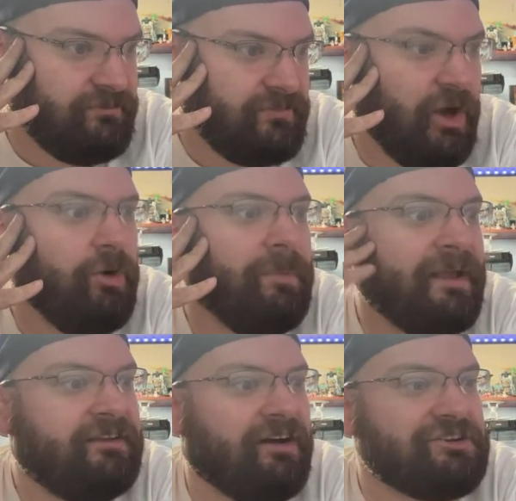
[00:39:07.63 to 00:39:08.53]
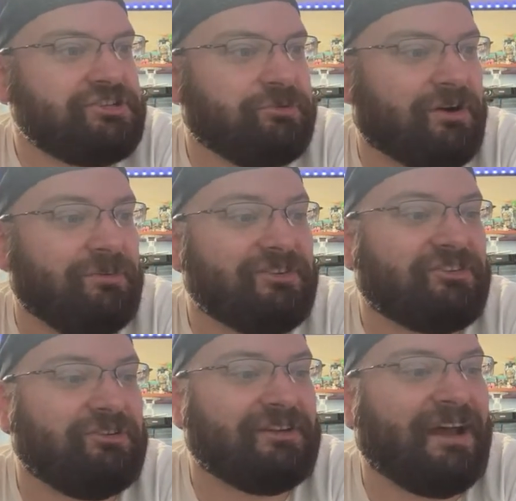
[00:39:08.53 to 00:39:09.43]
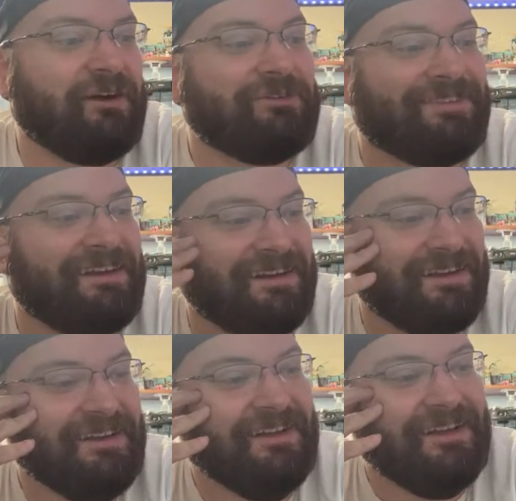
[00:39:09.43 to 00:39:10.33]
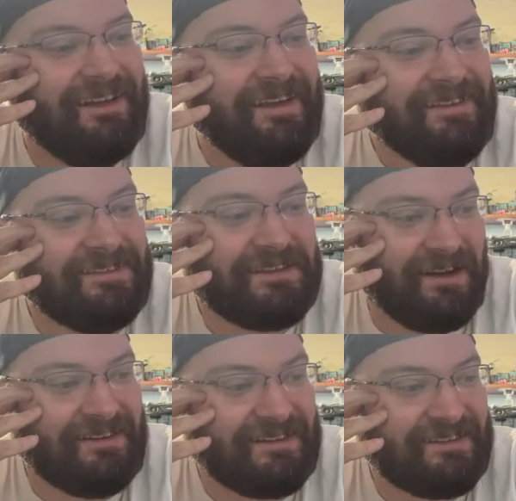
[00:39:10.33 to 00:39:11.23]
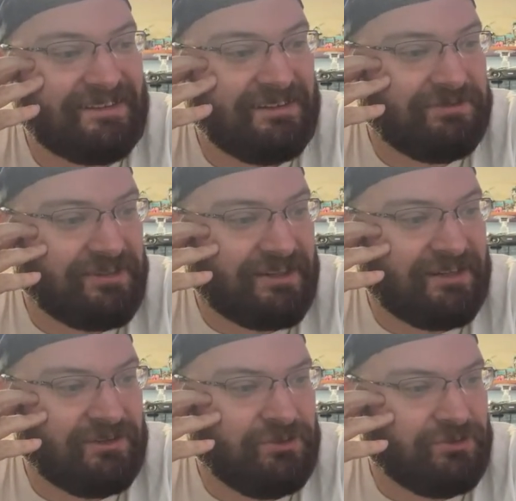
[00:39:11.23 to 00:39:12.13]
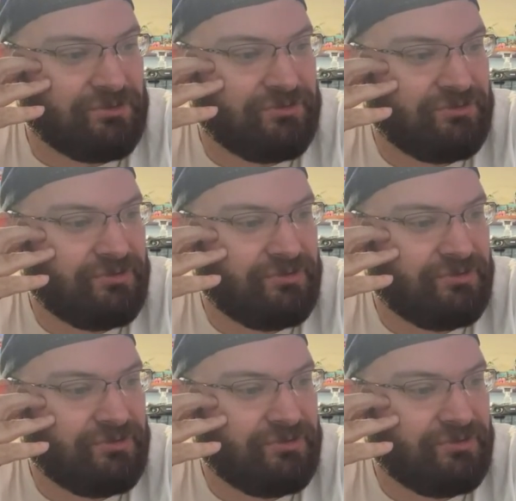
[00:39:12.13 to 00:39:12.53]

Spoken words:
Oh my gosh, you were almost sold a house that is constantly flooding. Oof.